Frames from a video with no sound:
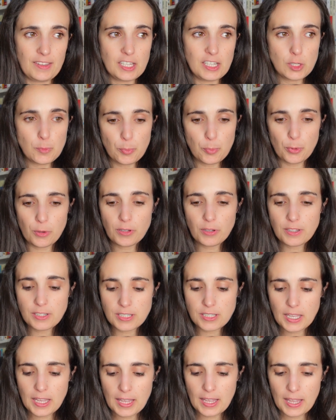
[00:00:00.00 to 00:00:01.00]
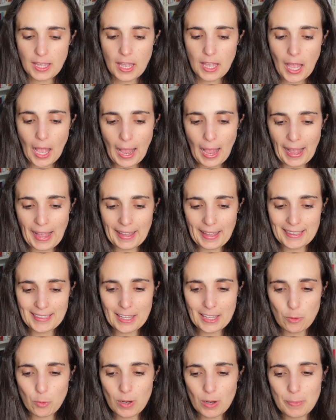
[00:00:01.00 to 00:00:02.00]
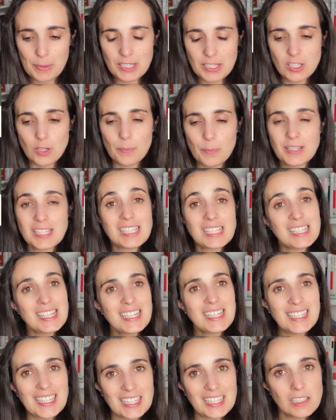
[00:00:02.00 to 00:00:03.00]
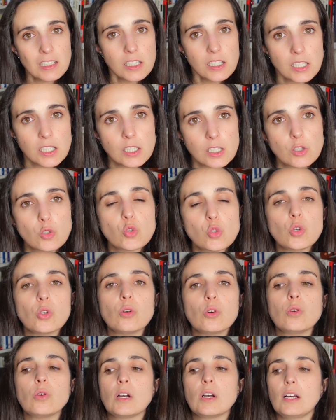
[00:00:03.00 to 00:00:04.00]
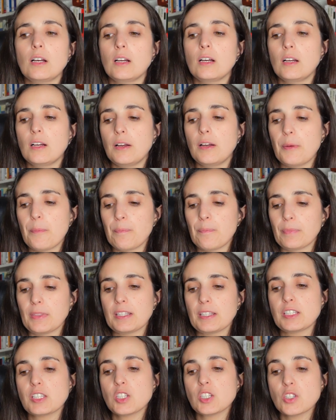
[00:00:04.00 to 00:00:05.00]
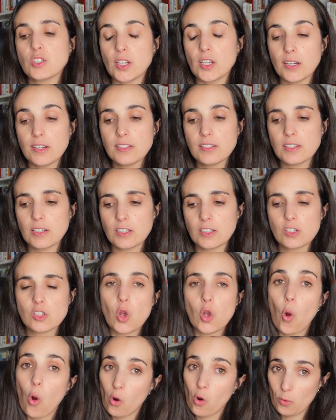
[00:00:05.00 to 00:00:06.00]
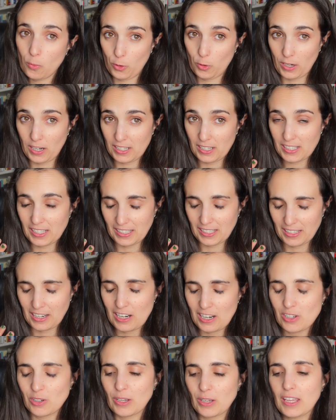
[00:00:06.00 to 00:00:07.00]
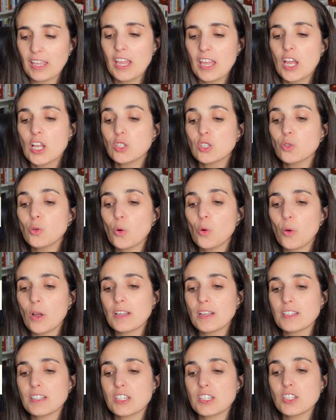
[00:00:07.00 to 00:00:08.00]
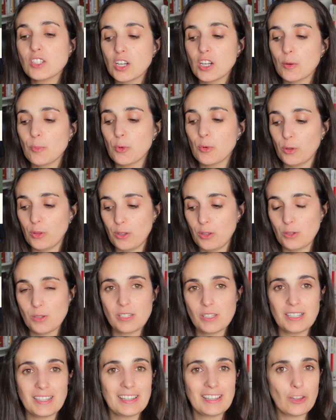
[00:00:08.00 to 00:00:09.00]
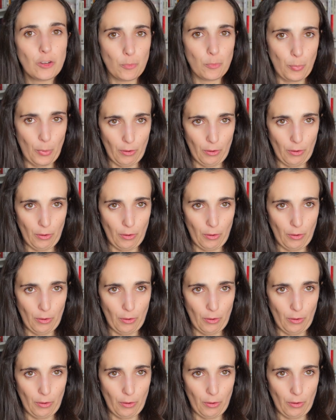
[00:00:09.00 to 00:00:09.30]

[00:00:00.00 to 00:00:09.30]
this point, there will be some signals to start hormonal signals, okay, to start producing the